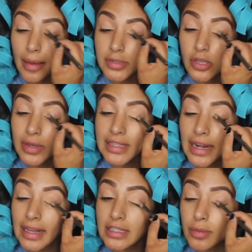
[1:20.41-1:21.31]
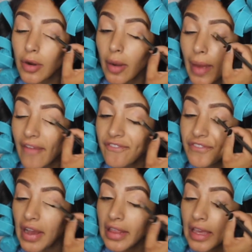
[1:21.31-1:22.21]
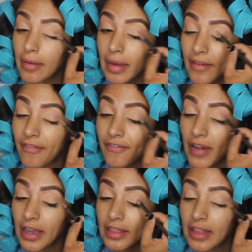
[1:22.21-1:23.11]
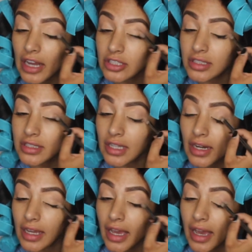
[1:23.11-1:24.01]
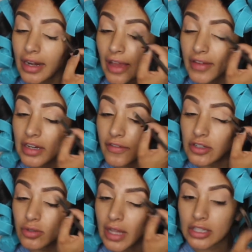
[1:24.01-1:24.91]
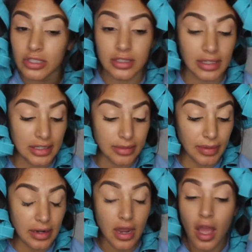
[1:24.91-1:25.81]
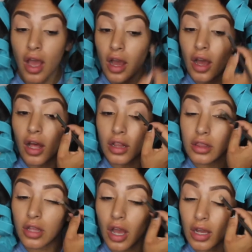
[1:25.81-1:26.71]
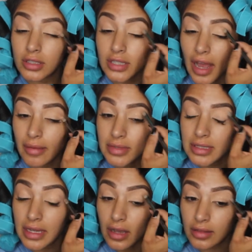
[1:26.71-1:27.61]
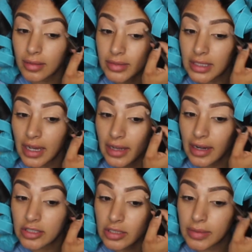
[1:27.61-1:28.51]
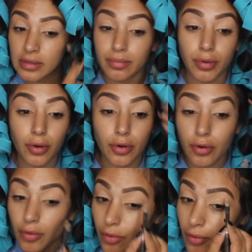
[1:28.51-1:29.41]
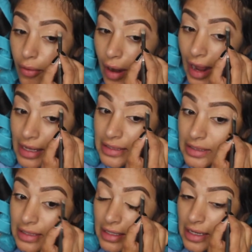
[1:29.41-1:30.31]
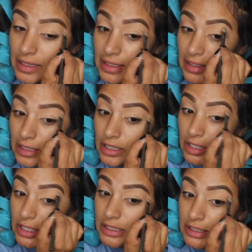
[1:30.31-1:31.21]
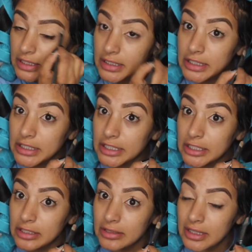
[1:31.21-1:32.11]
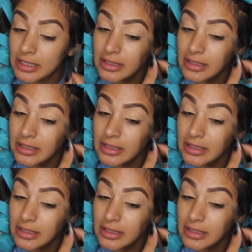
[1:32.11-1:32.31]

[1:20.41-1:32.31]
I'm so excited because tomorrow I'm finally get my fucking lashes done again. I have individual lashes and it's been a long time since I got them done. I've just been procrastinating, girl. Oh!